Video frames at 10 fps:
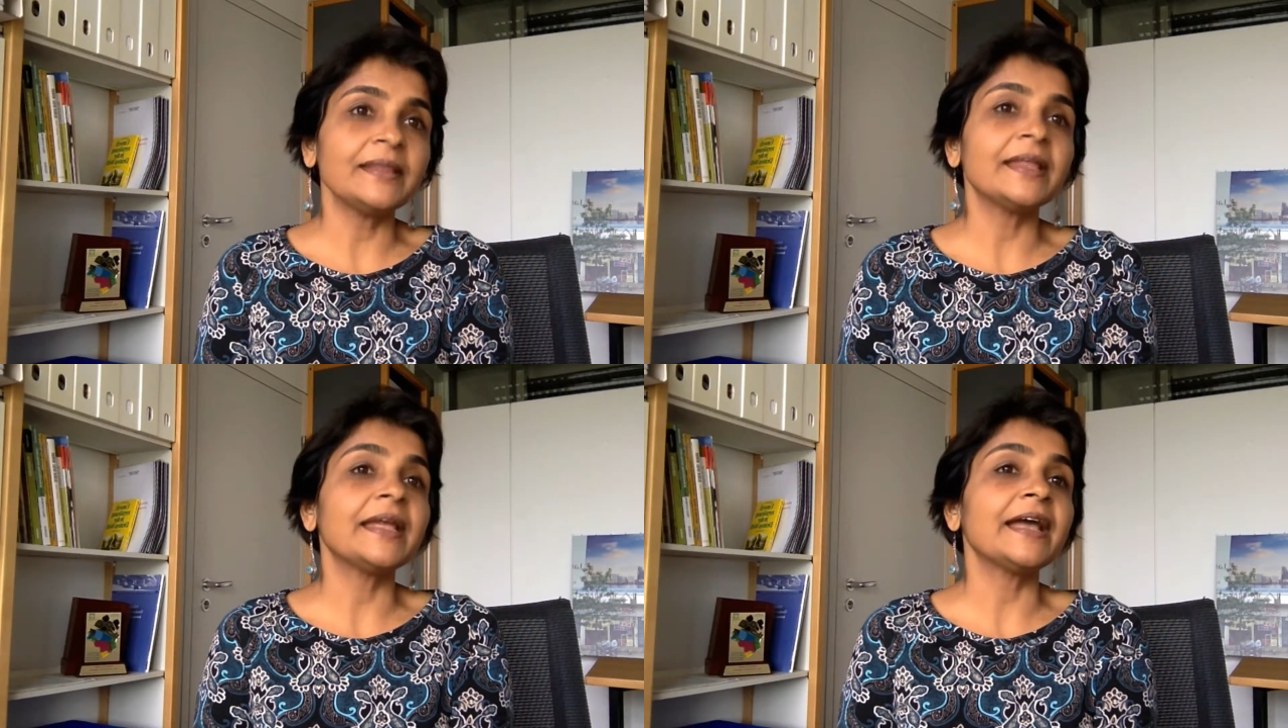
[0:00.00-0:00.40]

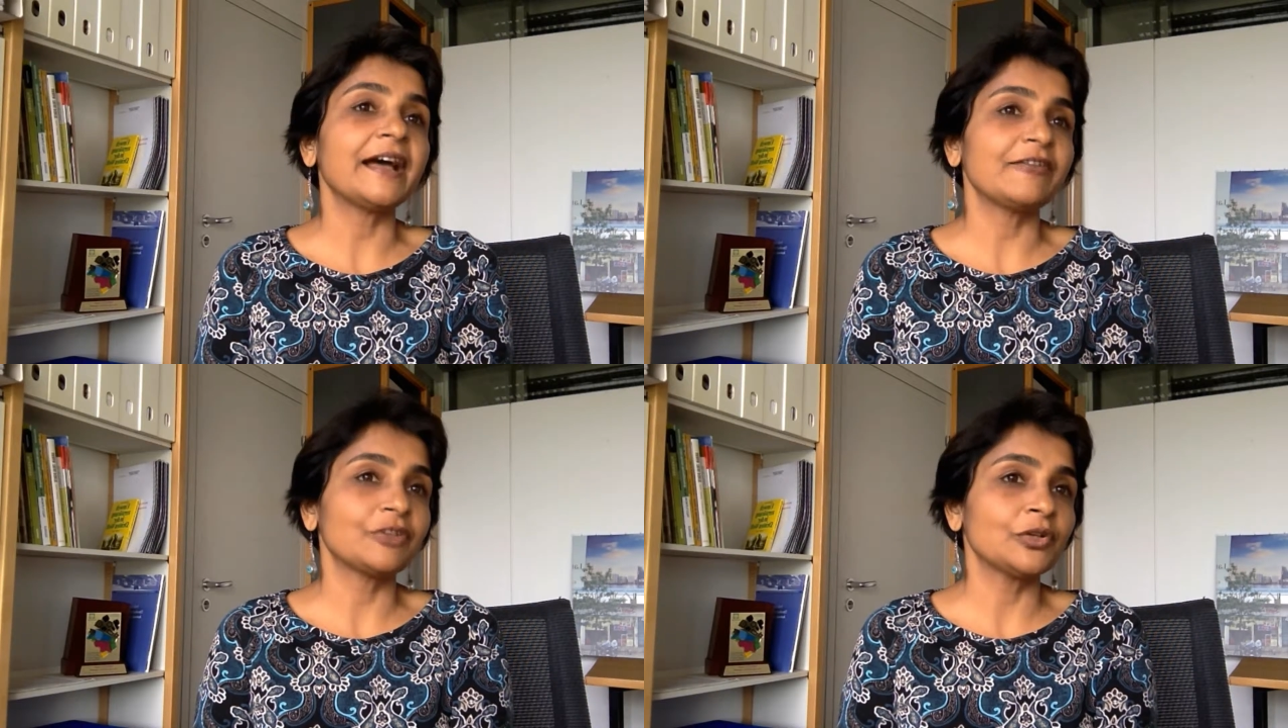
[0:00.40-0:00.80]
they
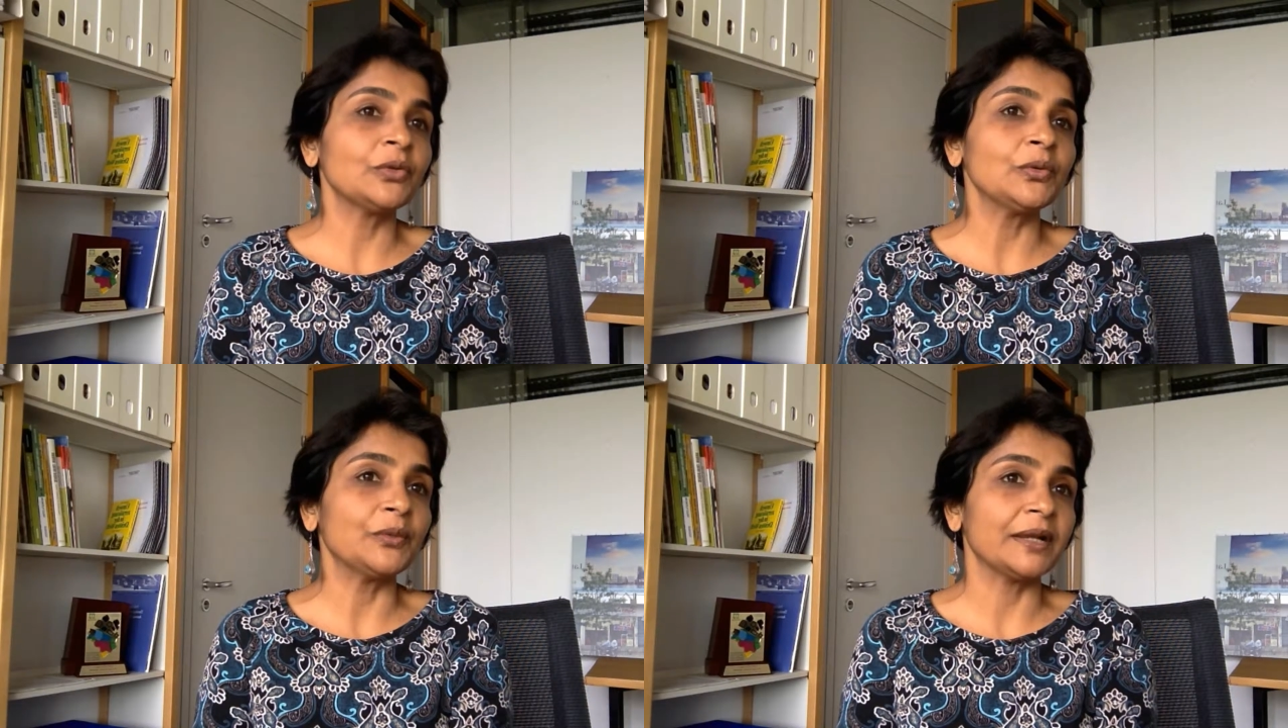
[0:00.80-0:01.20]
have
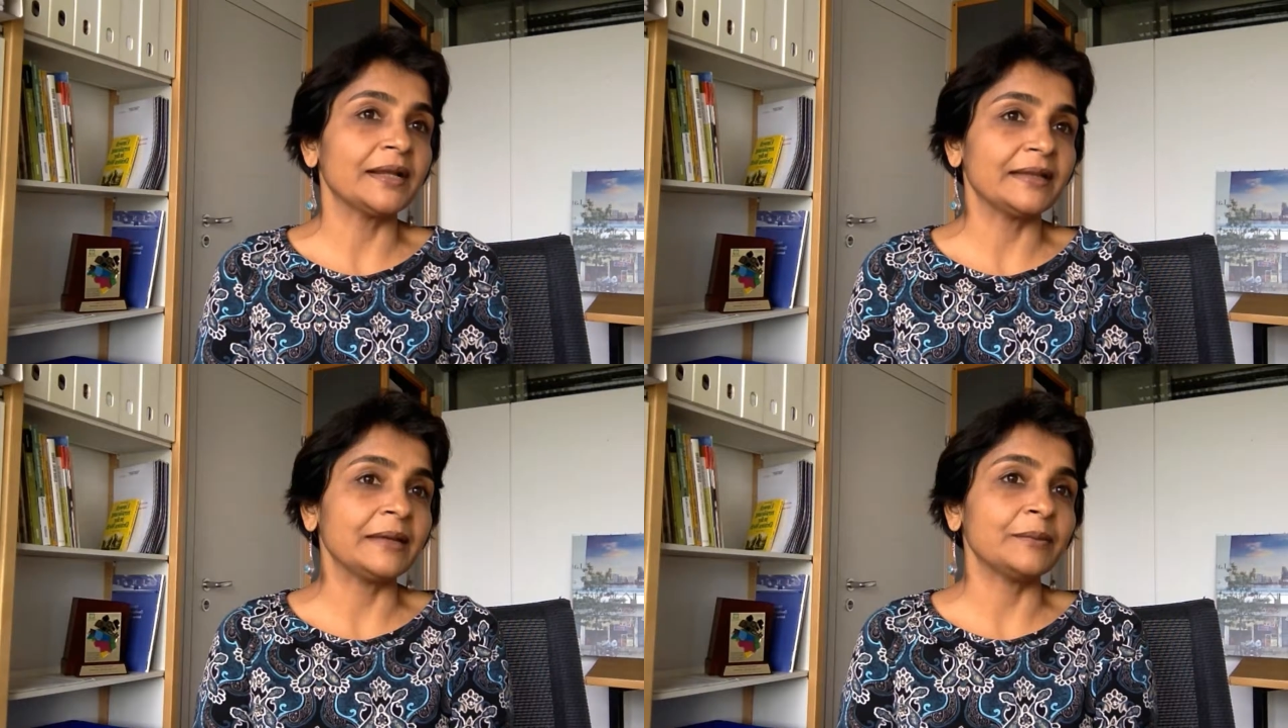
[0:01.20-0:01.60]
to
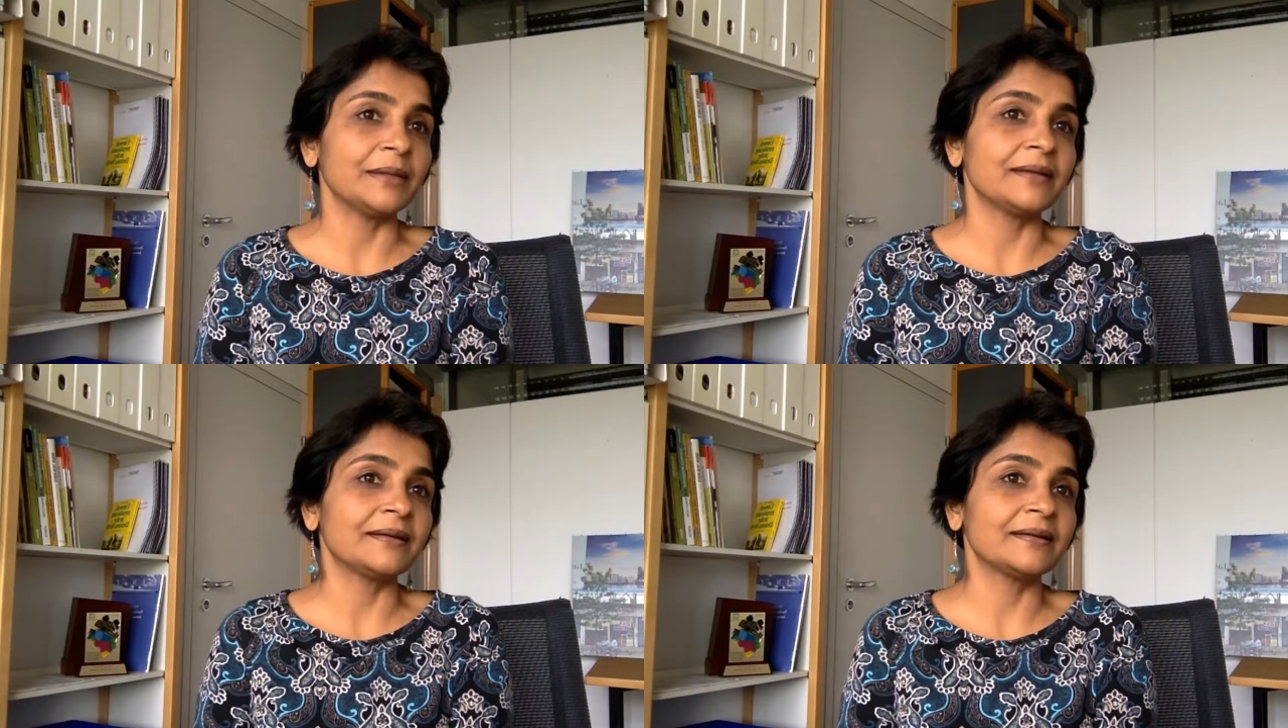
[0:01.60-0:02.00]
reclaim
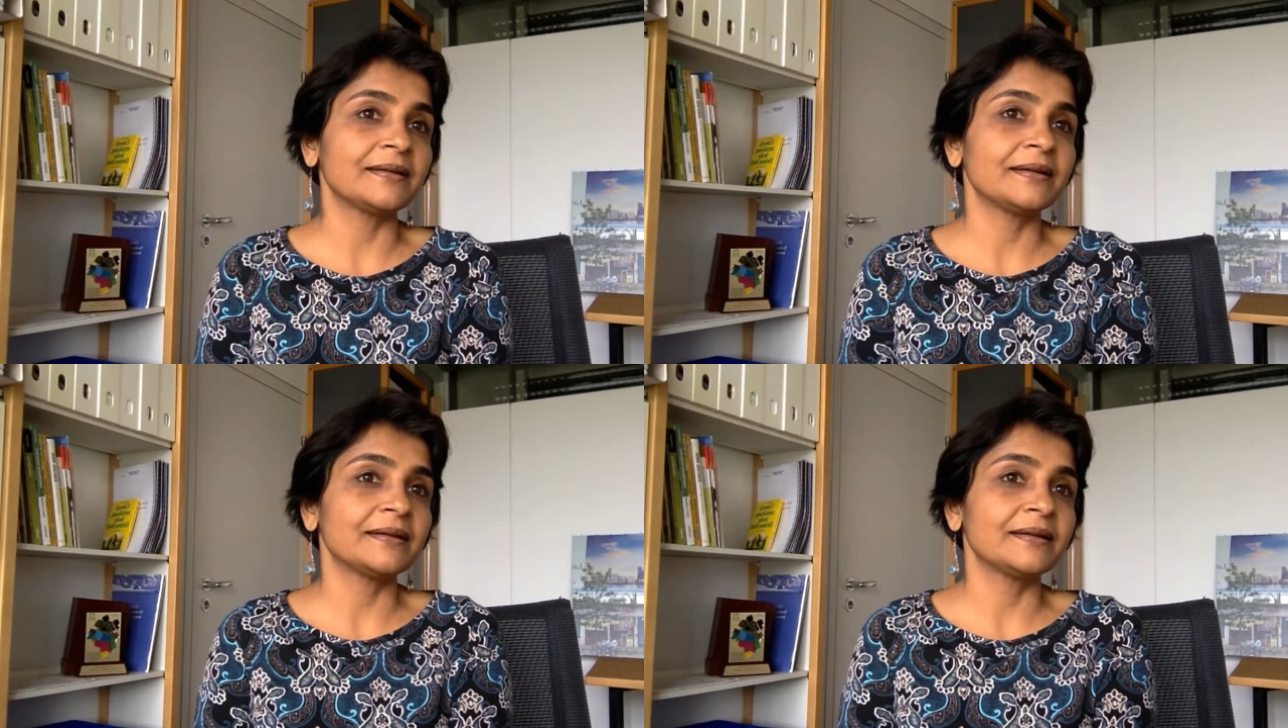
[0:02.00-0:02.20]
it.